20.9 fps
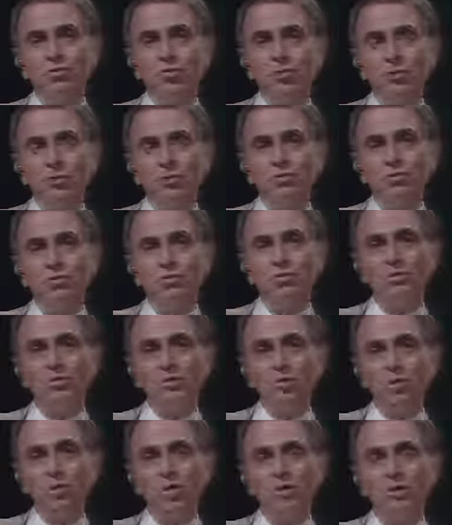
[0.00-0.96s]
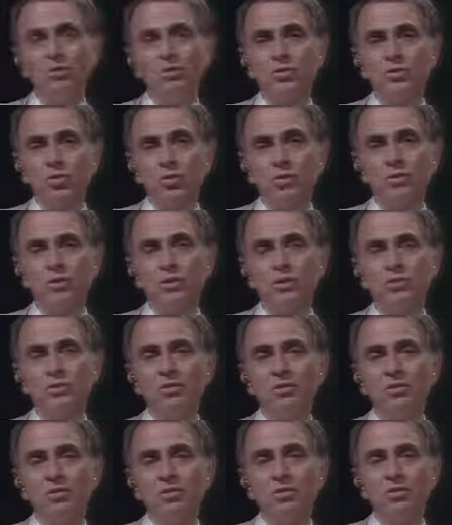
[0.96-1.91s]
joint
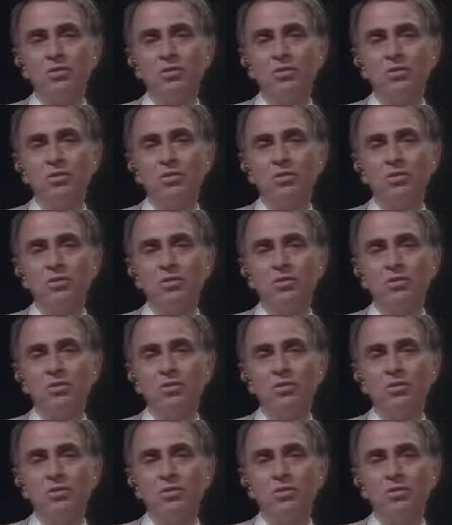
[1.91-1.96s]
U.S.-Soviet